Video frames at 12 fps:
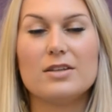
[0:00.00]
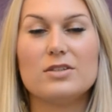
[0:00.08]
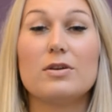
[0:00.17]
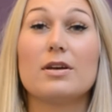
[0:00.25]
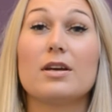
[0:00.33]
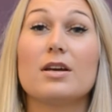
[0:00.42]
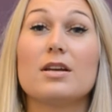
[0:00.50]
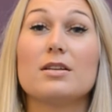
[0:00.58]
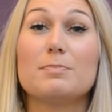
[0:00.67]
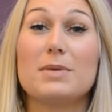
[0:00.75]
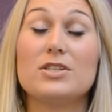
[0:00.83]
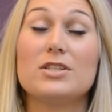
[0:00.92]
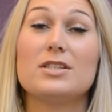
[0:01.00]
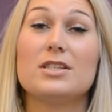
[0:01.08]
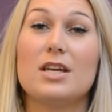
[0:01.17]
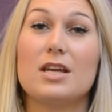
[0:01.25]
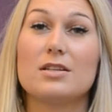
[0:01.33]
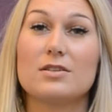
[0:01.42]
doing a
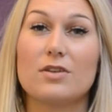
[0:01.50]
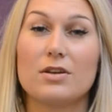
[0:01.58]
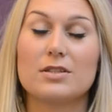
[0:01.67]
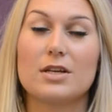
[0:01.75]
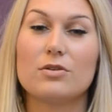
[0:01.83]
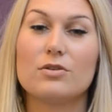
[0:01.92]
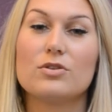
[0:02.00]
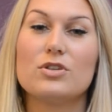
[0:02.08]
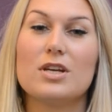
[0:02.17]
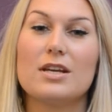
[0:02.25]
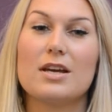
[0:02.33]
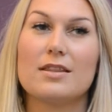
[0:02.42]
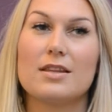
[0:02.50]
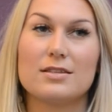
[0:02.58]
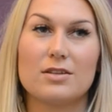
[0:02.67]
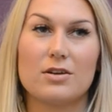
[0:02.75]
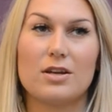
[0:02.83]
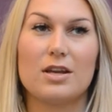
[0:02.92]
PGCE in Design Technology and then
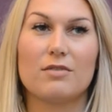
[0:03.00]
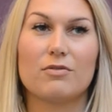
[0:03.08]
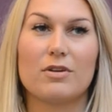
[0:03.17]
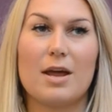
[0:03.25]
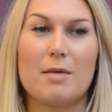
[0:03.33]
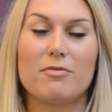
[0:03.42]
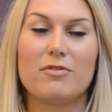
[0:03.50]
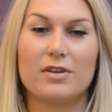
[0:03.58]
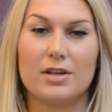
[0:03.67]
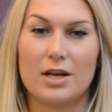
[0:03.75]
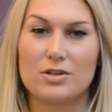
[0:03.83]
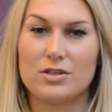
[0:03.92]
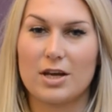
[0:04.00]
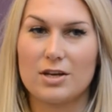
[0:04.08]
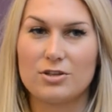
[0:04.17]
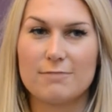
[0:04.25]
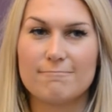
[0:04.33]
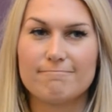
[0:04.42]
studying for an MPhil in
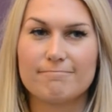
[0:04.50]
Education.